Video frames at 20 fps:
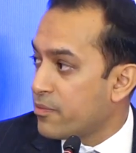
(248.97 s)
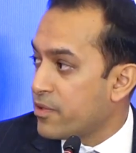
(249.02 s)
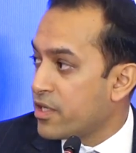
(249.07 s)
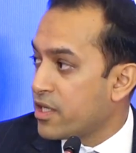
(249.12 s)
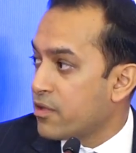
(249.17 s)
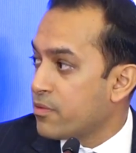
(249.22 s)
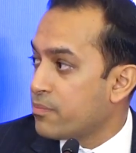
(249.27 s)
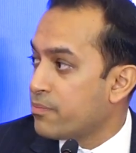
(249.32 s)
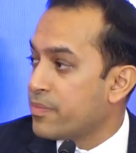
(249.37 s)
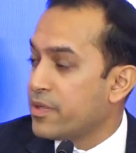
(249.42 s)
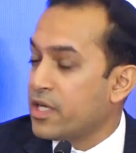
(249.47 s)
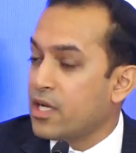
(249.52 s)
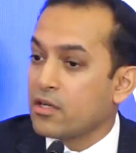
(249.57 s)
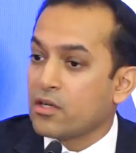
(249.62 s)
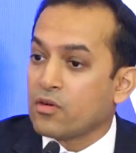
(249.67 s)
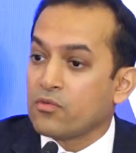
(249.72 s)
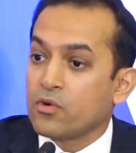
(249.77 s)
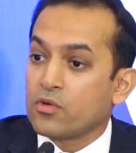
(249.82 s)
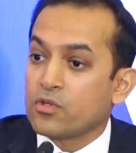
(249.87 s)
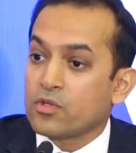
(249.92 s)
We can be
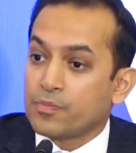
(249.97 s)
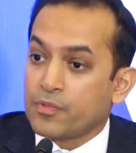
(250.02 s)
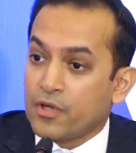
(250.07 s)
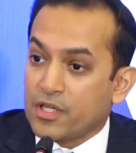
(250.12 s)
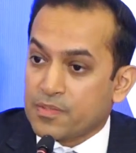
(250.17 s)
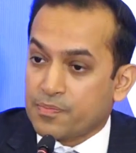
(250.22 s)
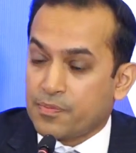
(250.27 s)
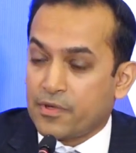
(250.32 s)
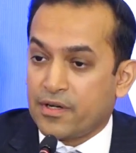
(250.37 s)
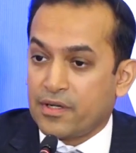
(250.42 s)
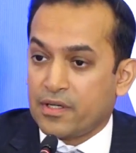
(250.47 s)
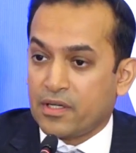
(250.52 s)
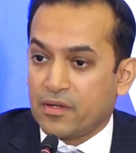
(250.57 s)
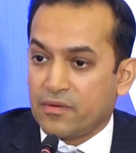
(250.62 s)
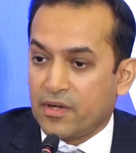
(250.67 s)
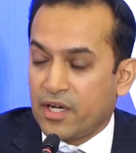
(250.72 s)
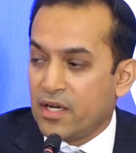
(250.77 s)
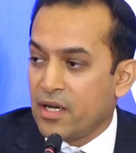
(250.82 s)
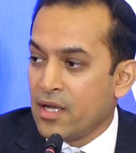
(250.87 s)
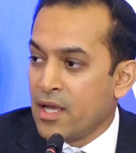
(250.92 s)
on a road to prosperity,
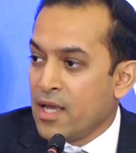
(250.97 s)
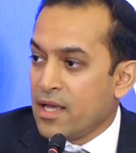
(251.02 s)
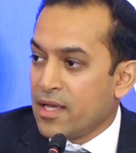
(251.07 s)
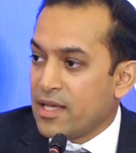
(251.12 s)
right?